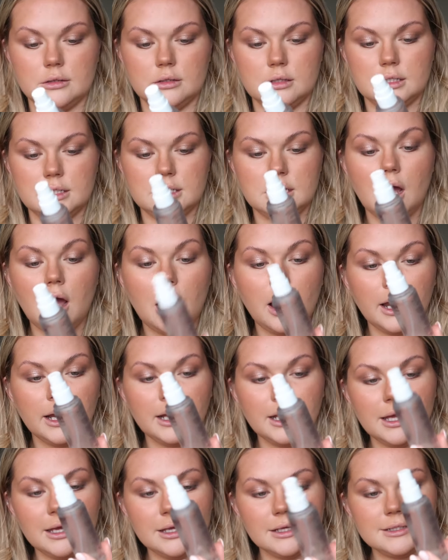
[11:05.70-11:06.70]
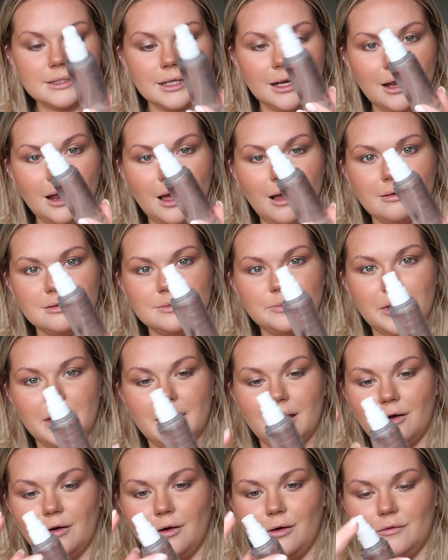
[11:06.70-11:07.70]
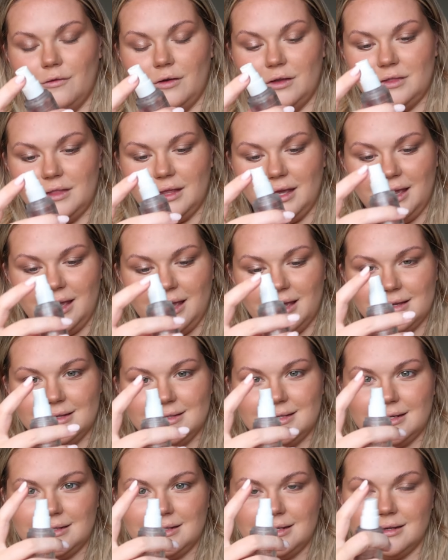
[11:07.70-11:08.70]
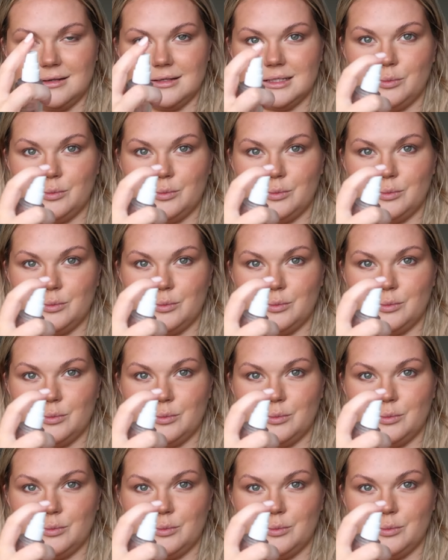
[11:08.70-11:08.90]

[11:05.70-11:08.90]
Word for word: the tiniest last bit of the setting